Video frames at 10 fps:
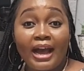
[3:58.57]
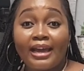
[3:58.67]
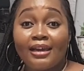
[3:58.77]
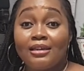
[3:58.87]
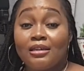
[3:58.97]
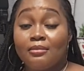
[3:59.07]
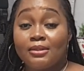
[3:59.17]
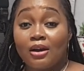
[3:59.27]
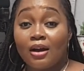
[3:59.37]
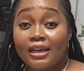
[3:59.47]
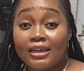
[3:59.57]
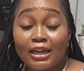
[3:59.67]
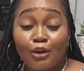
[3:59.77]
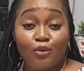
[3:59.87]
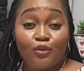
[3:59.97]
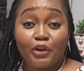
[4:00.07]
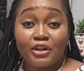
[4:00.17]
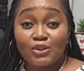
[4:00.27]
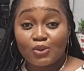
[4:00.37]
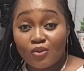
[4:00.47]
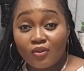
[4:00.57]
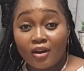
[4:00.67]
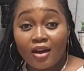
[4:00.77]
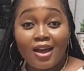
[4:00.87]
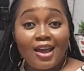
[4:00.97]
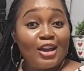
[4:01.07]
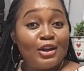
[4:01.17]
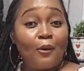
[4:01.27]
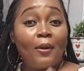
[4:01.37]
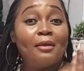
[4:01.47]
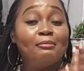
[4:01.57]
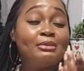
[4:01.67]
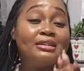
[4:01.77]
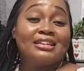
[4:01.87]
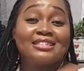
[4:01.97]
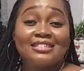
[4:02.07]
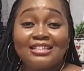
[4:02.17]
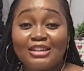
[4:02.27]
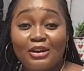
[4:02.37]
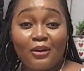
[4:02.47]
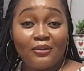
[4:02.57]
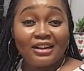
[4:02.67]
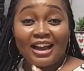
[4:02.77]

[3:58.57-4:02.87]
I keep talking. I do voiceover. Now I'm gonna sit down